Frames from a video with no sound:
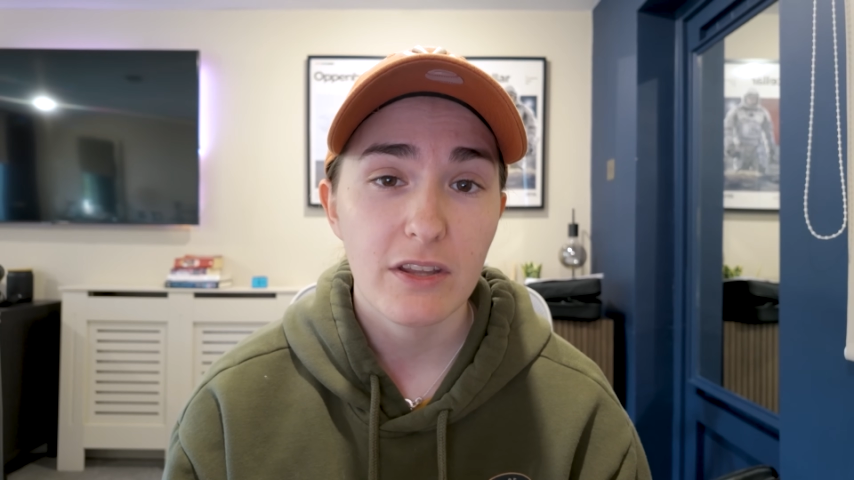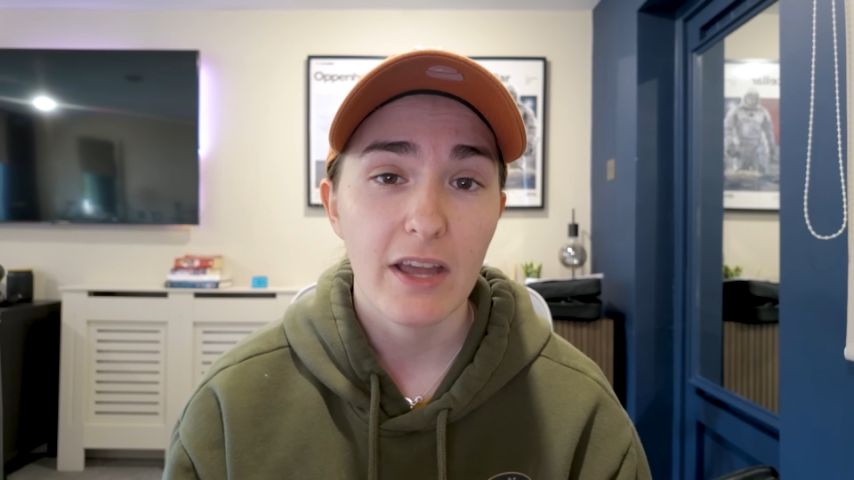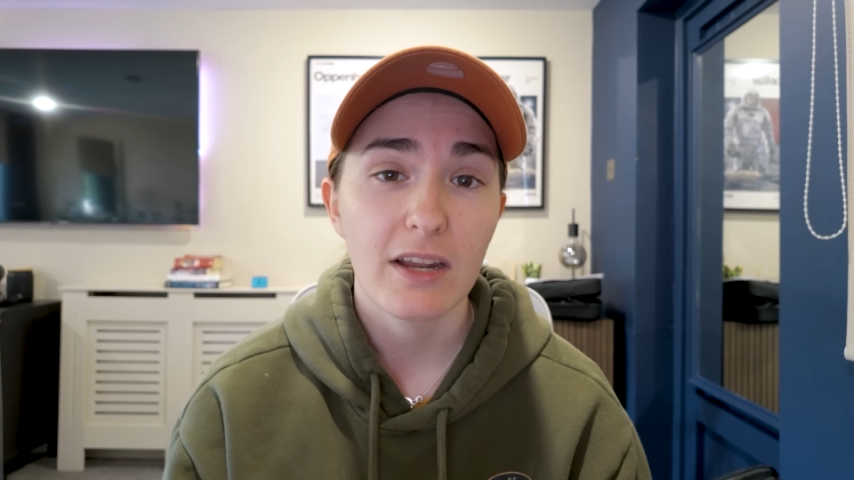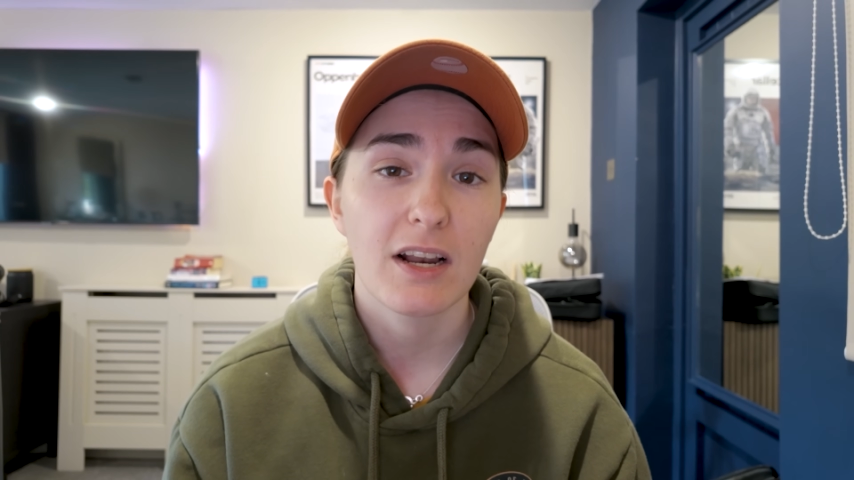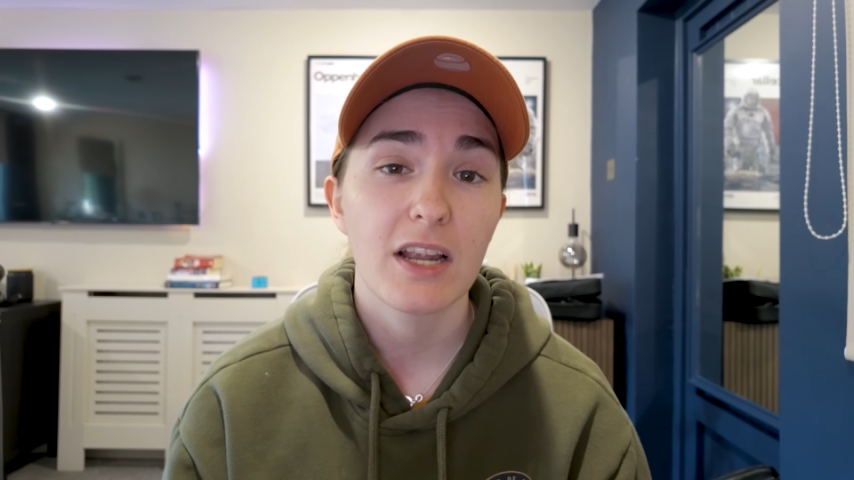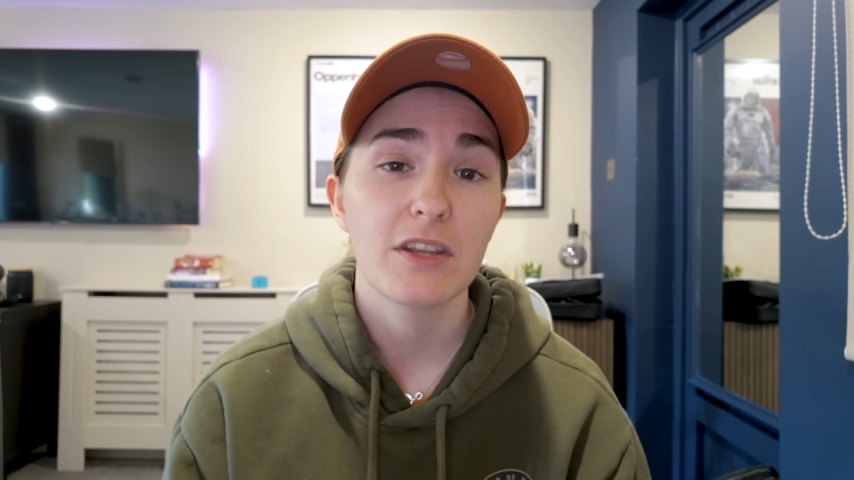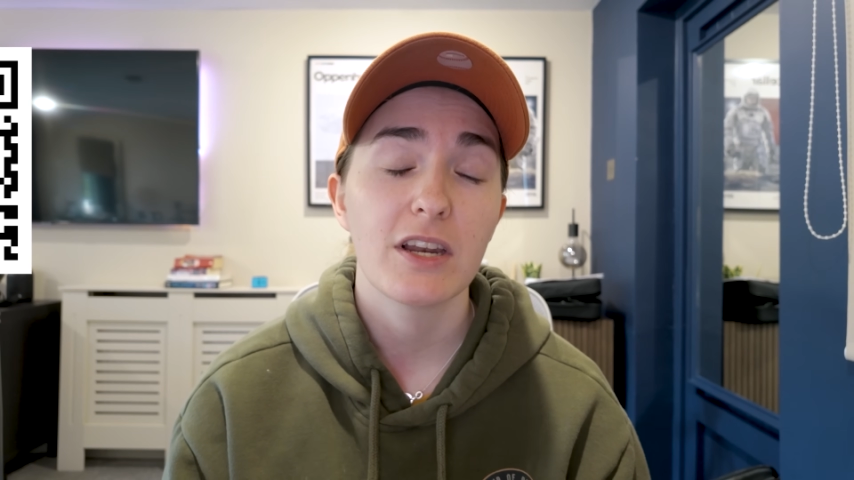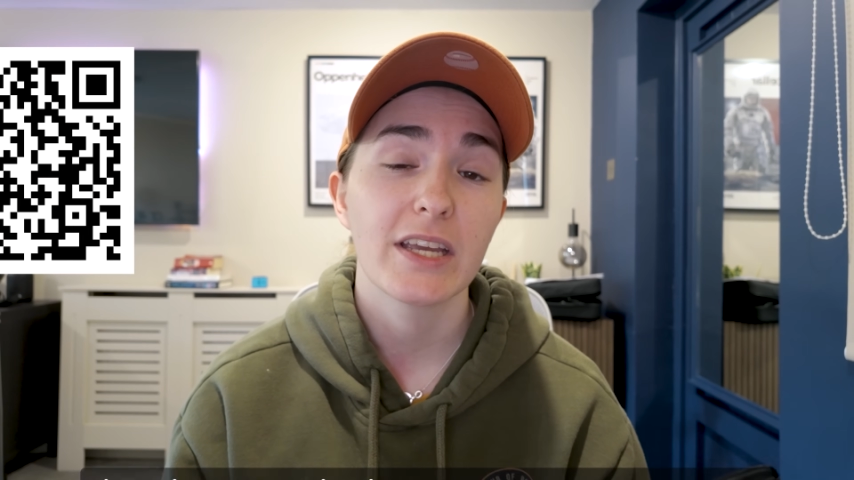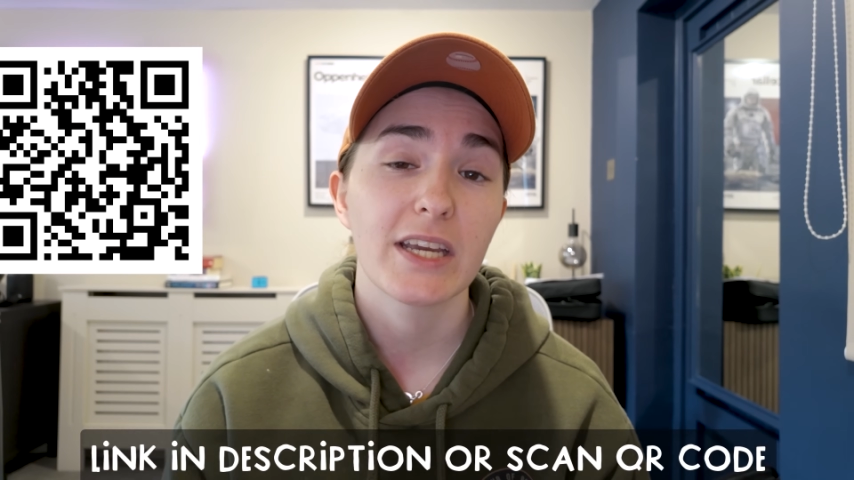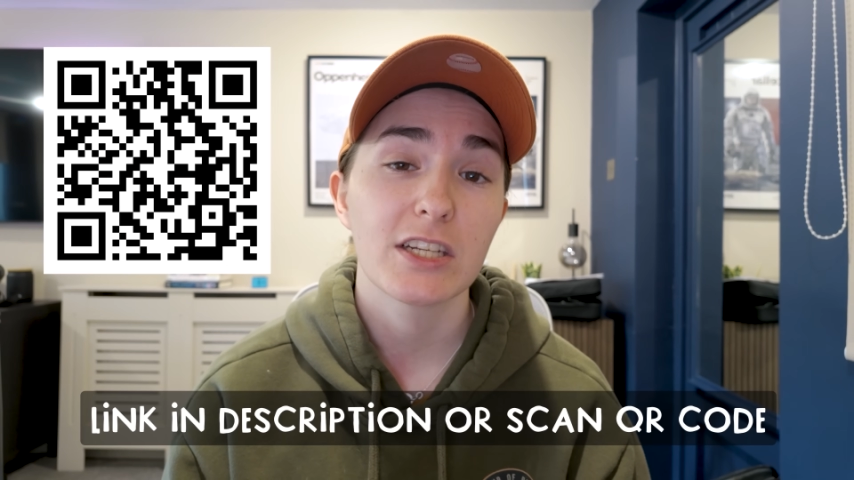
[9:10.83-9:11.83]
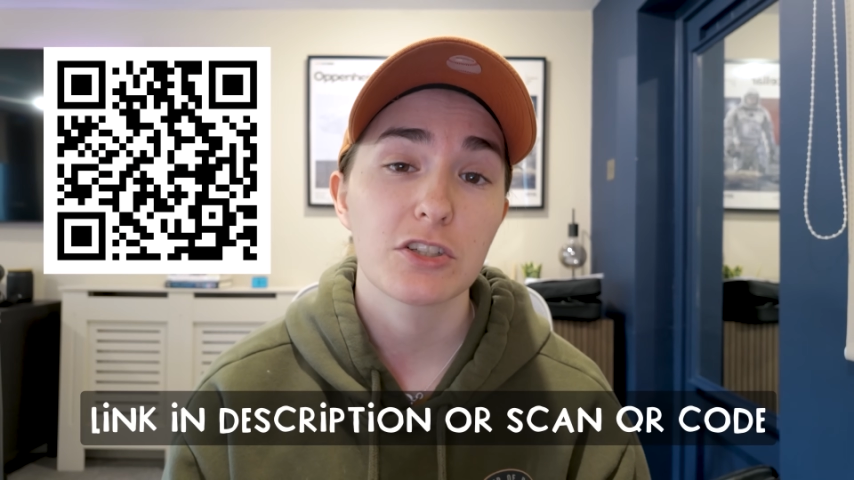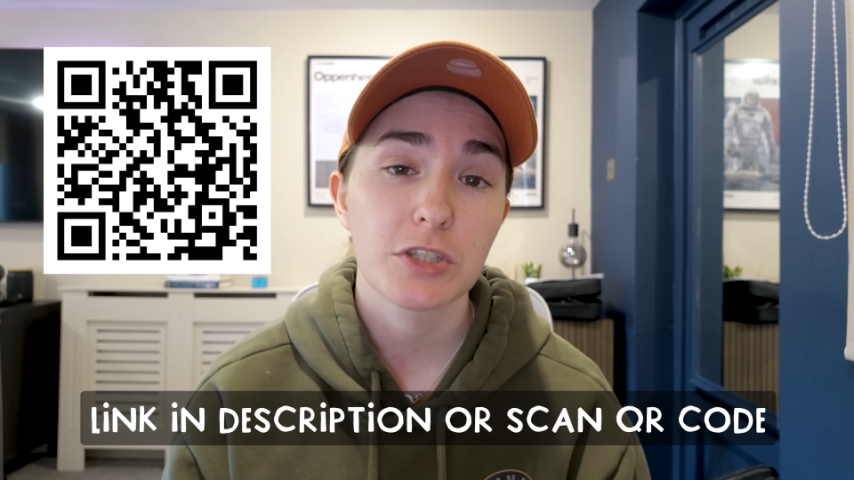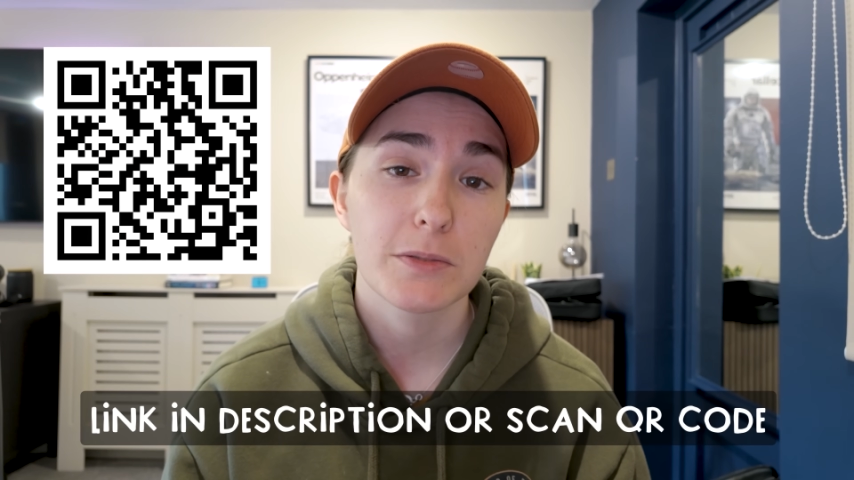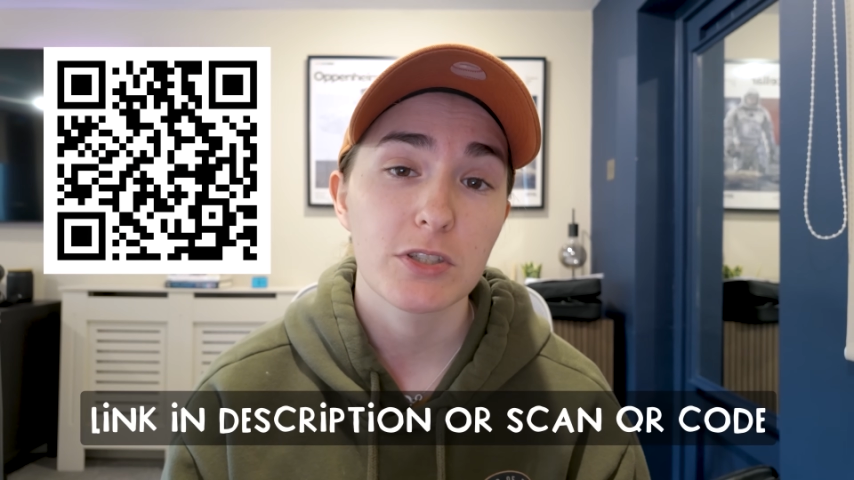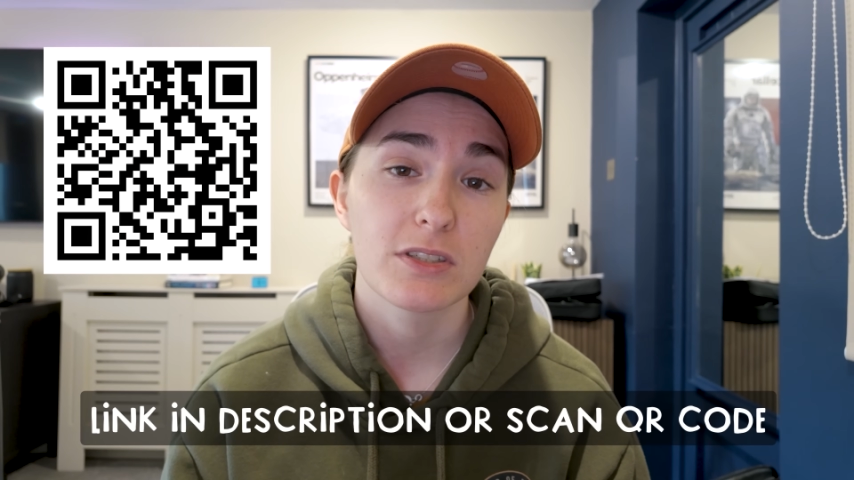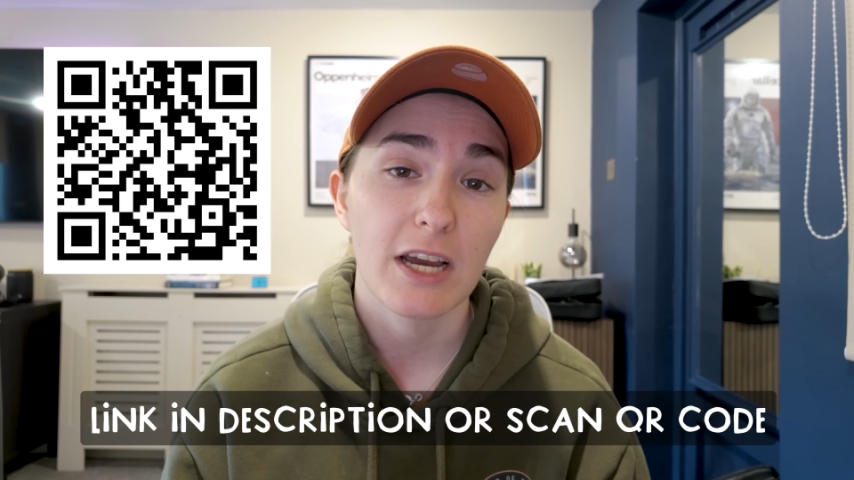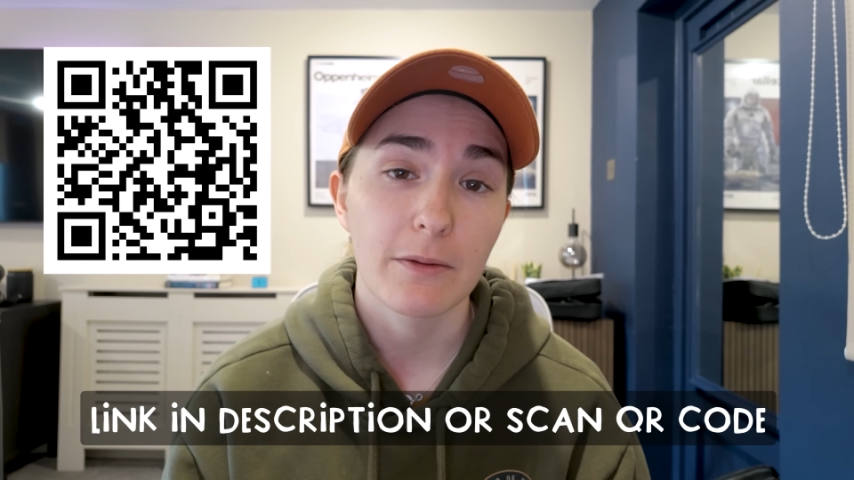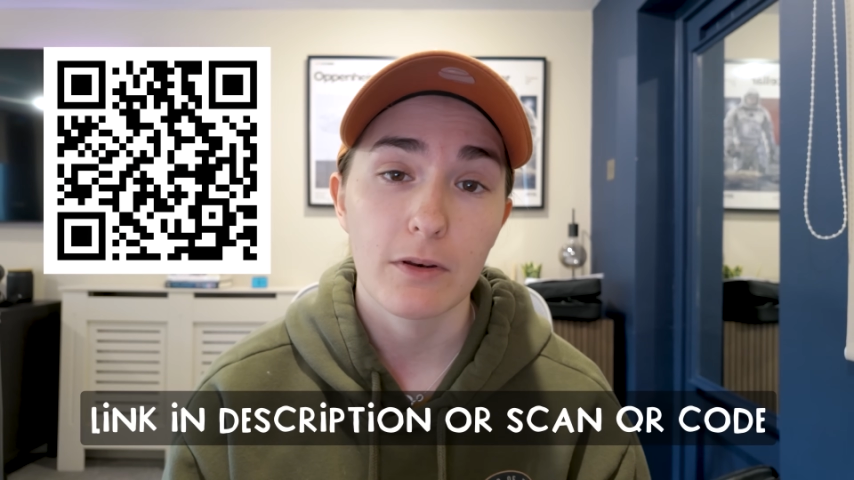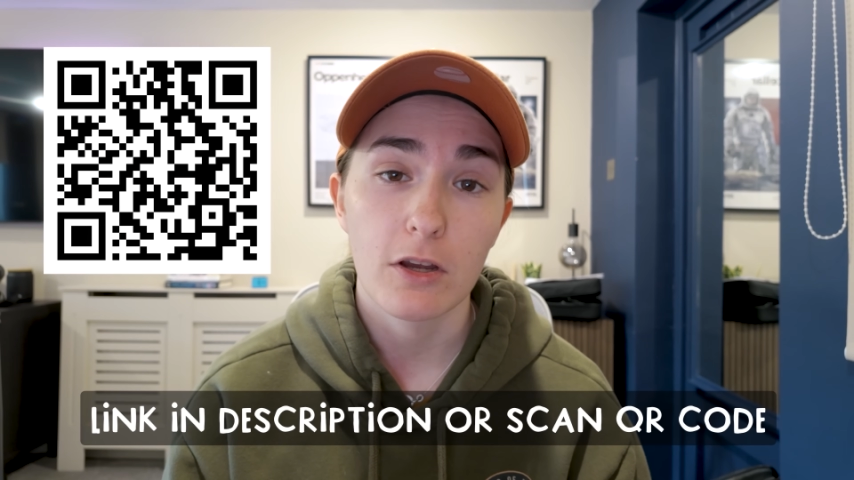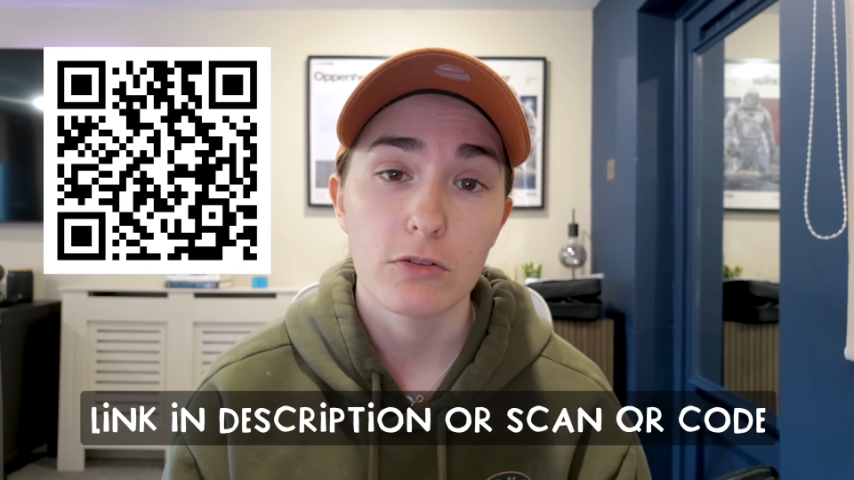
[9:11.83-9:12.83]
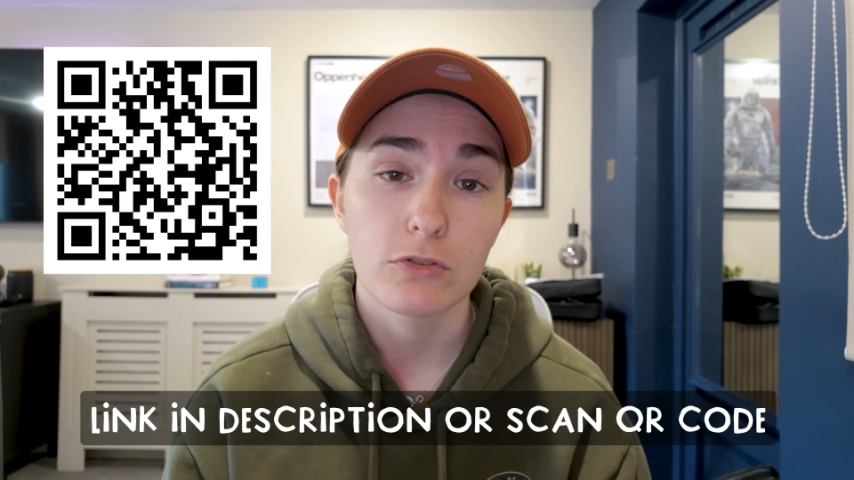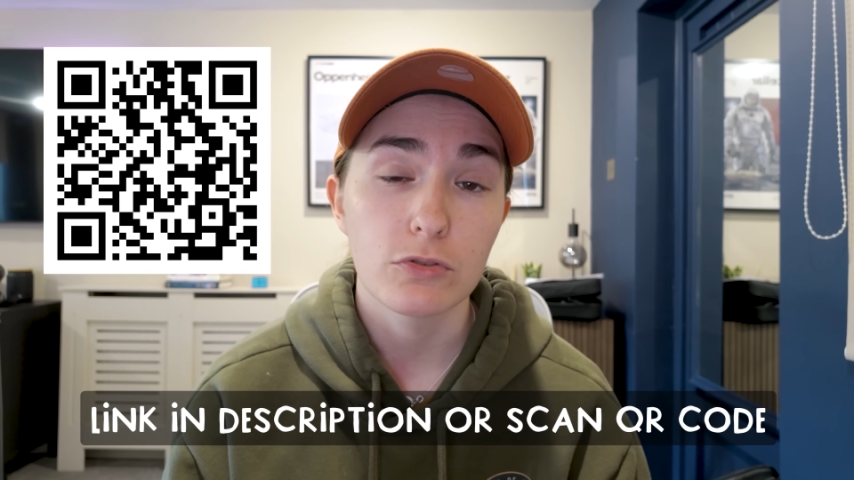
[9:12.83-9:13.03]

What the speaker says: then click the link in the description down below